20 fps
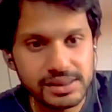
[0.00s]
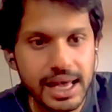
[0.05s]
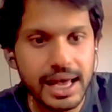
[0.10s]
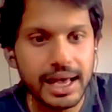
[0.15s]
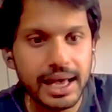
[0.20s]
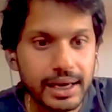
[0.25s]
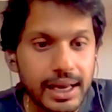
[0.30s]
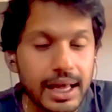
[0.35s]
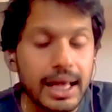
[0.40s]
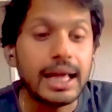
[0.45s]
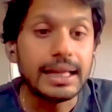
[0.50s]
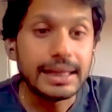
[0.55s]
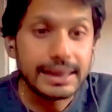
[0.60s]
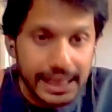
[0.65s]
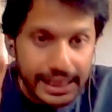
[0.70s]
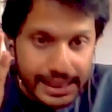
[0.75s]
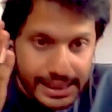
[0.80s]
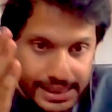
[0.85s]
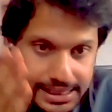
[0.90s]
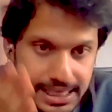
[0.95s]
there,
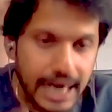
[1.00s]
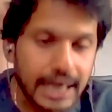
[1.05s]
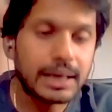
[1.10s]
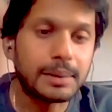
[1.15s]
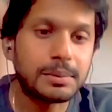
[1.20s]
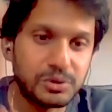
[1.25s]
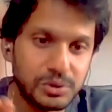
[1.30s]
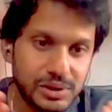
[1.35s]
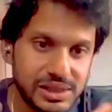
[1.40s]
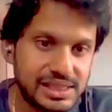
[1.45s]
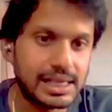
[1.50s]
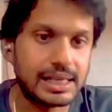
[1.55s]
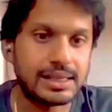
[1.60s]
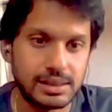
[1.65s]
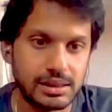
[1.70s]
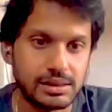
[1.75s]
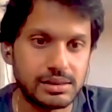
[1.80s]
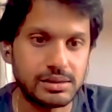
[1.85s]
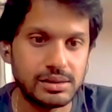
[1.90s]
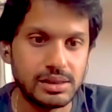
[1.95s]
then startups will
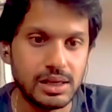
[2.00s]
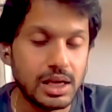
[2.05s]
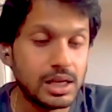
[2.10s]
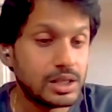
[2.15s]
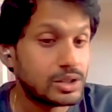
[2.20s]
success.